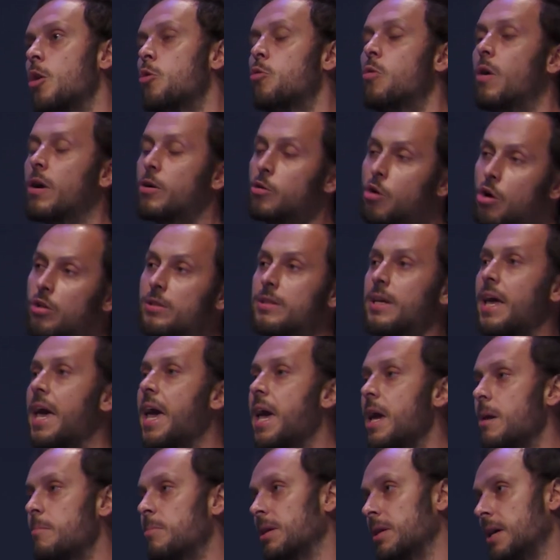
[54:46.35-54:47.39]
who are not
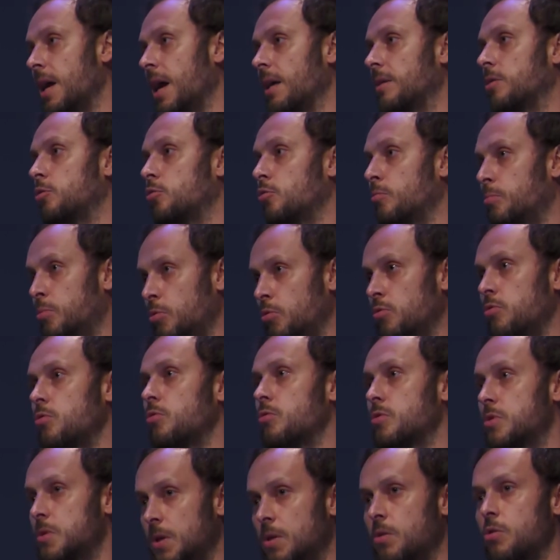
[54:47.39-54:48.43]
able yet to
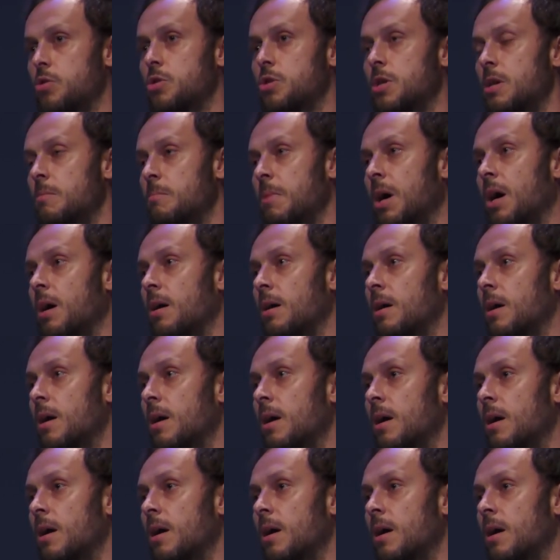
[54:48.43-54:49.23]
produce Hiroshima